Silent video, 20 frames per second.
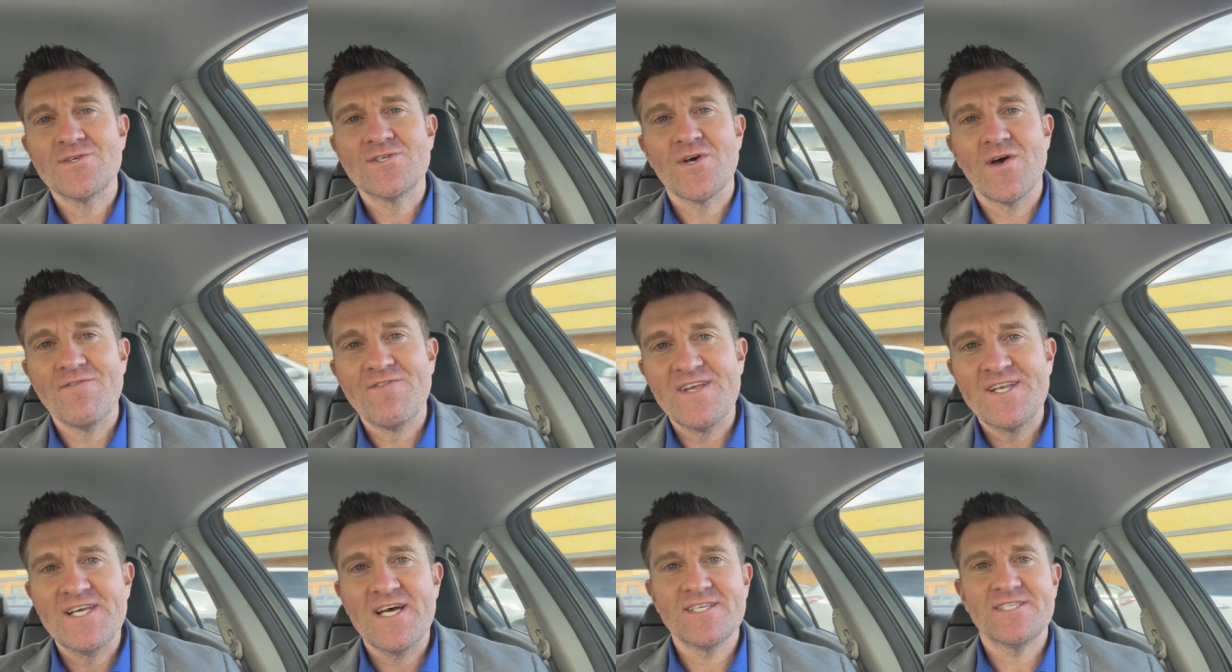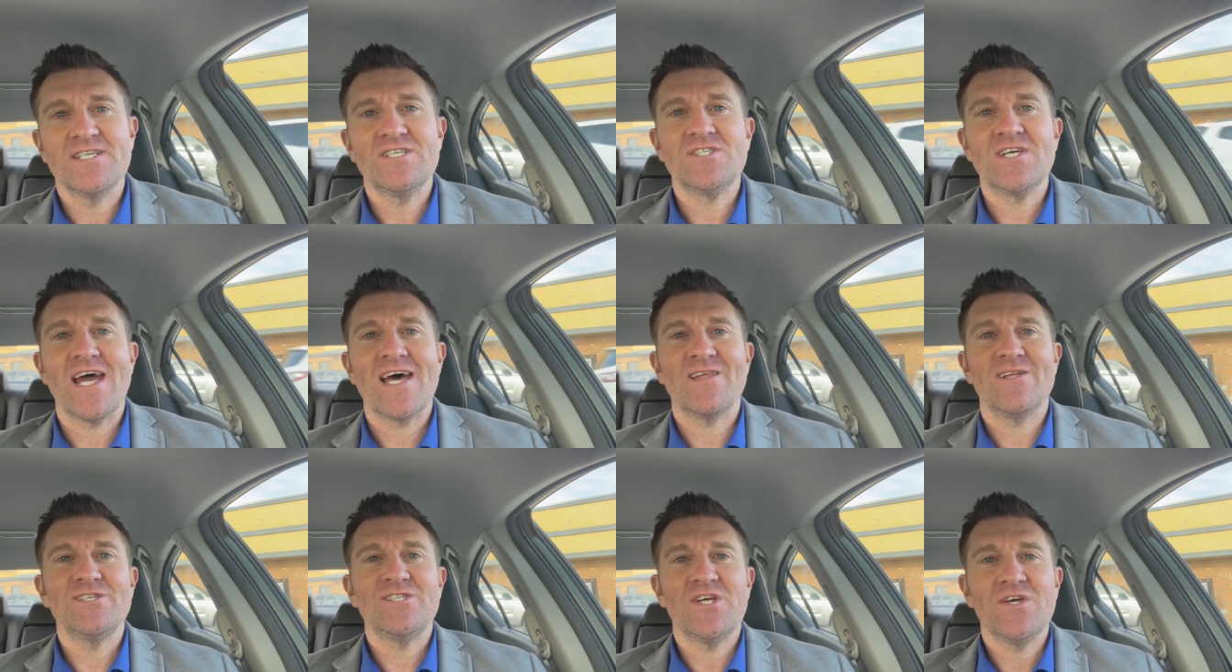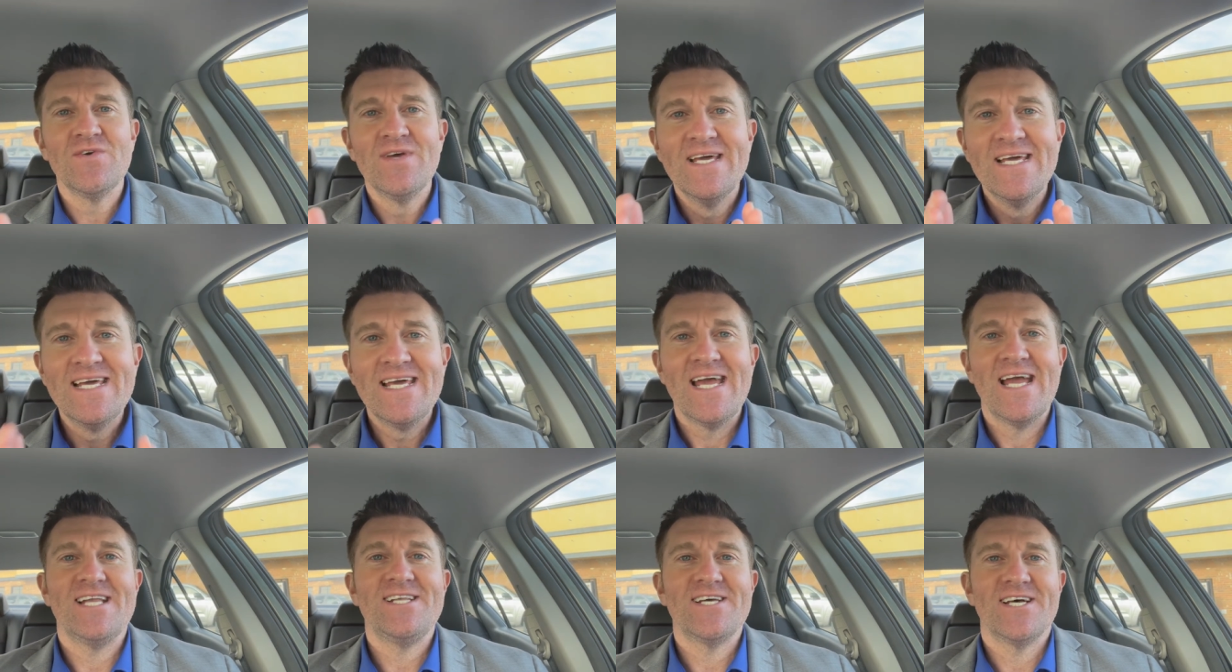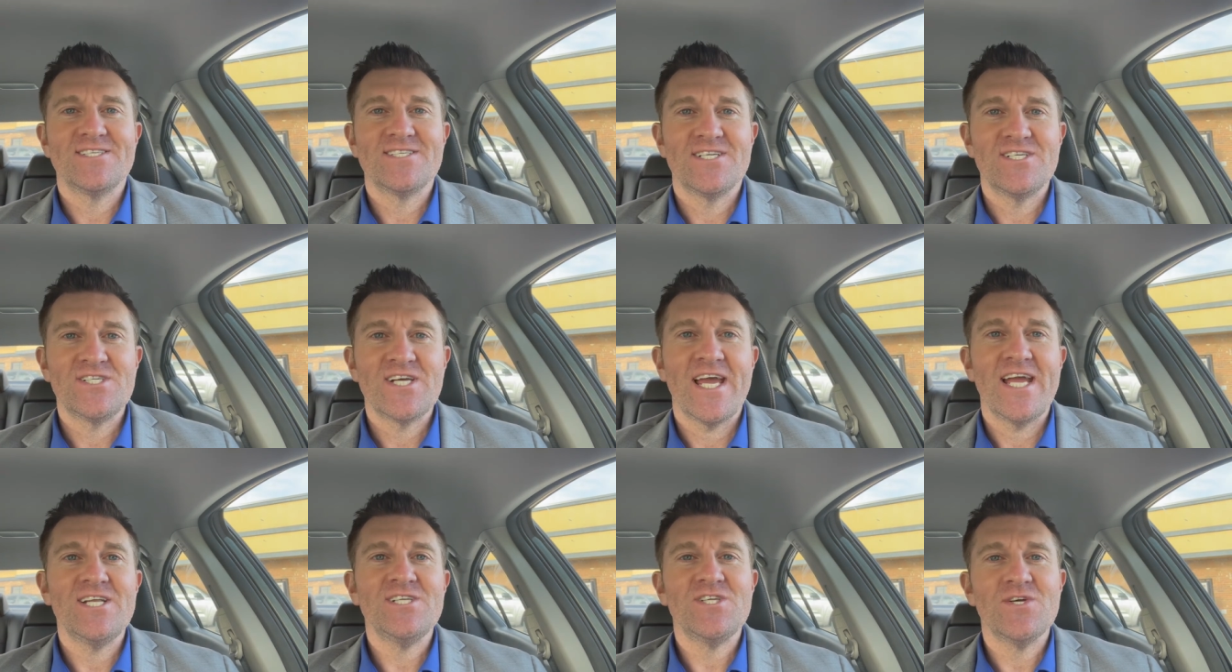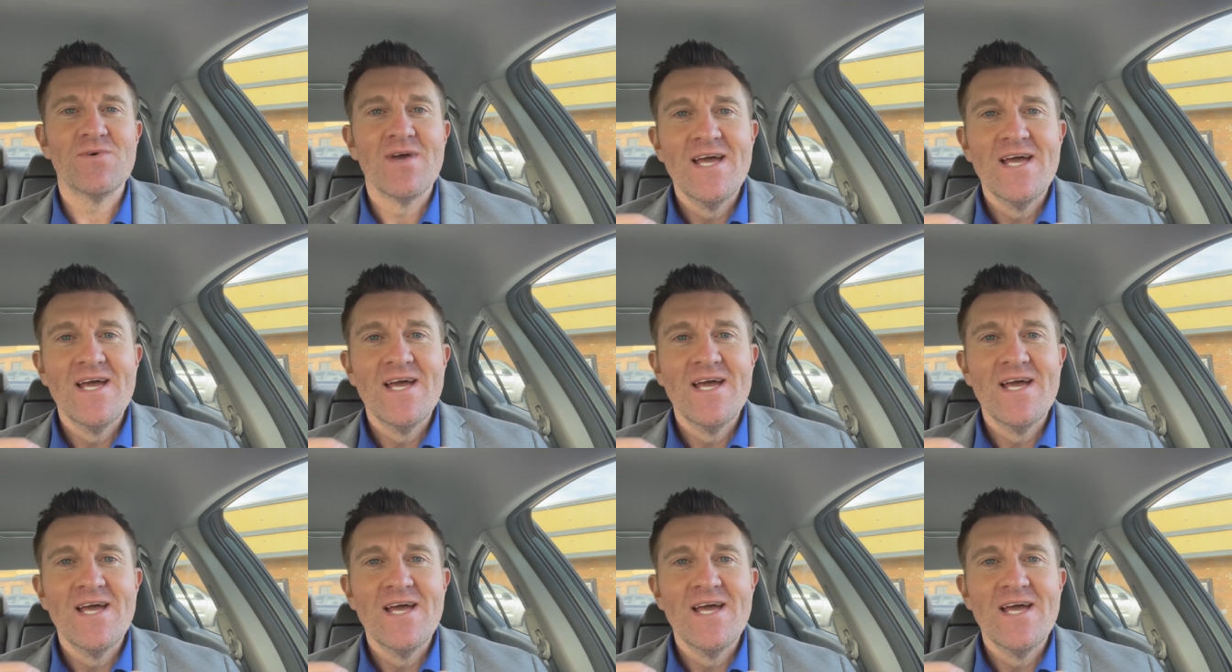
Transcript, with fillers: So if it doesn't challenge you, it doesn't change you.